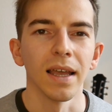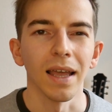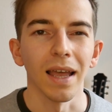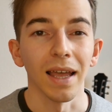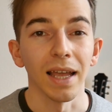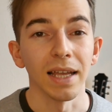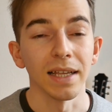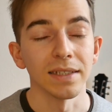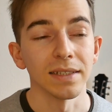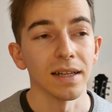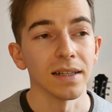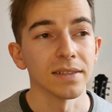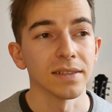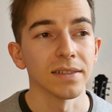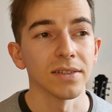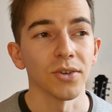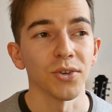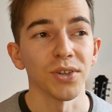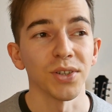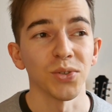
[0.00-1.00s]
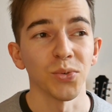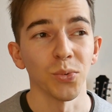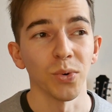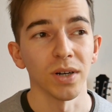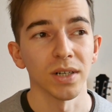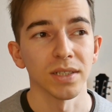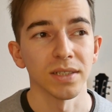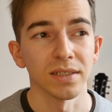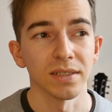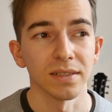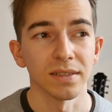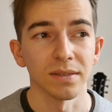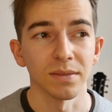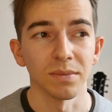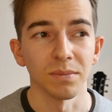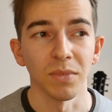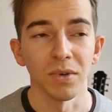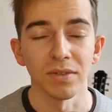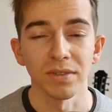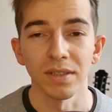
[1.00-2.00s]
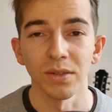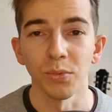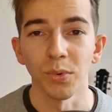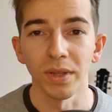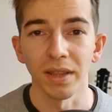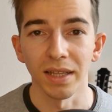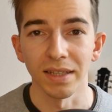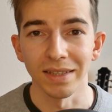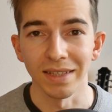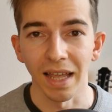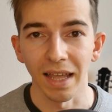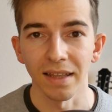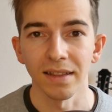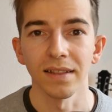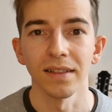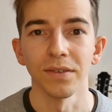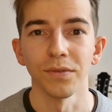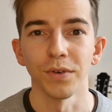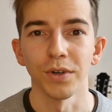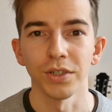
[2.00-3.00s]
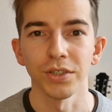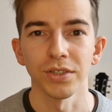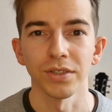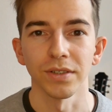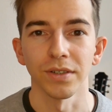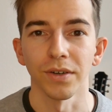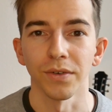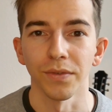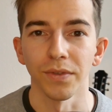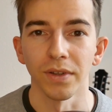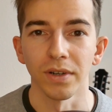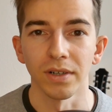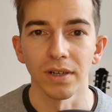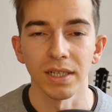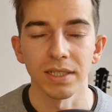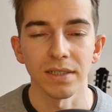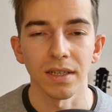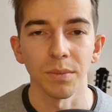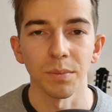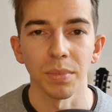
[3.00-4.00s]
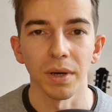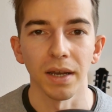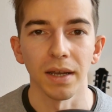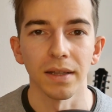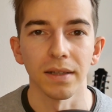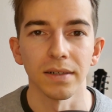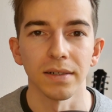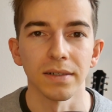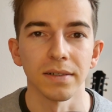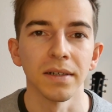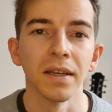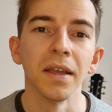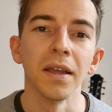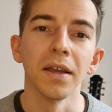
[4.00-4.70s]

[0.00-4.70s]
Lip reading: And also it works mostly with a 9th version of the Rust compiler.